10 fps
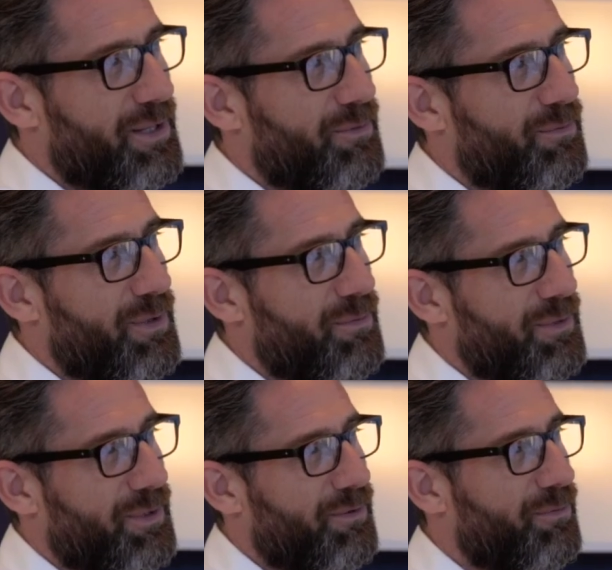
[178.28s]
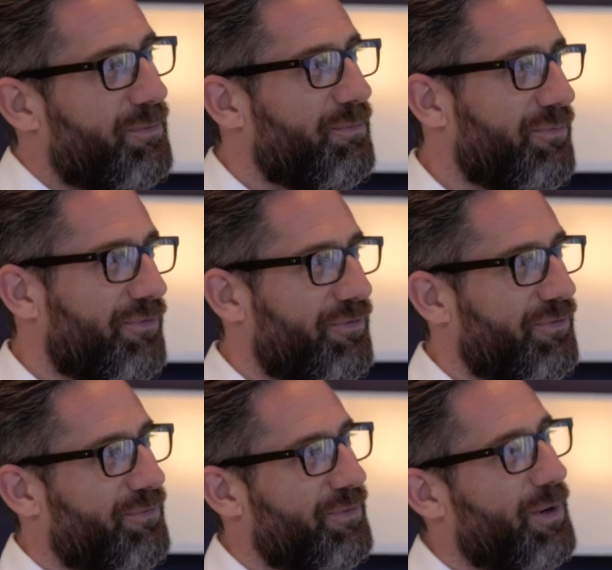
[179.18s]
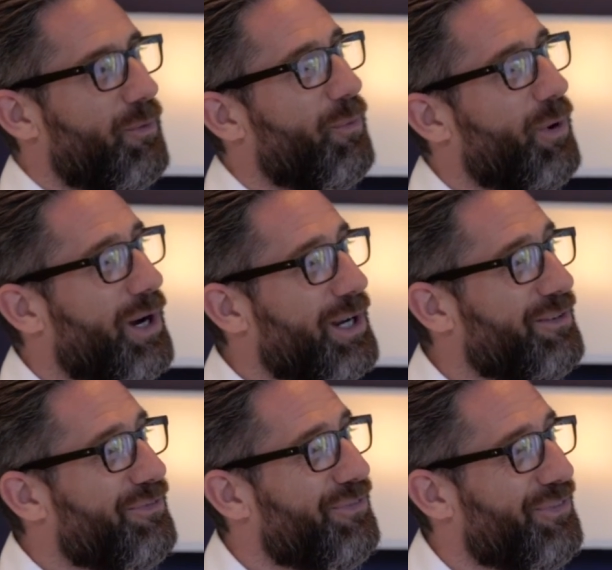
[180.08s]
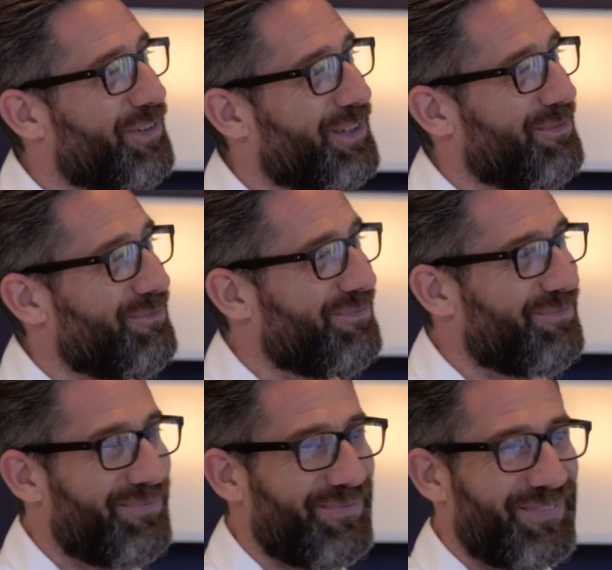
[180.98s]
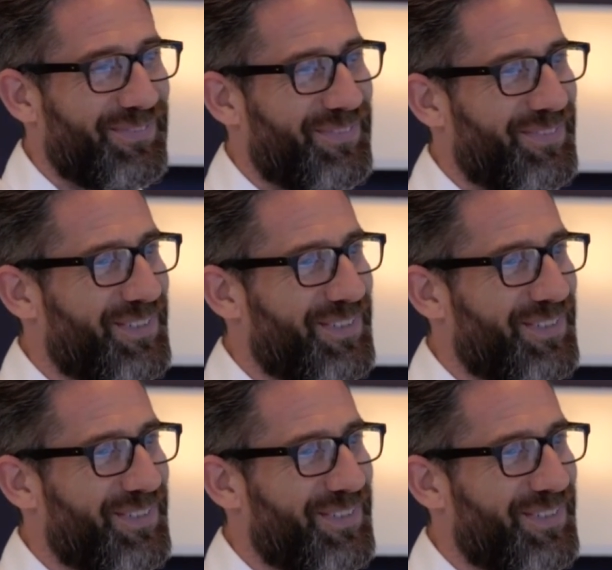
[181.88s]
careful monitoring of UK figures will still be required for all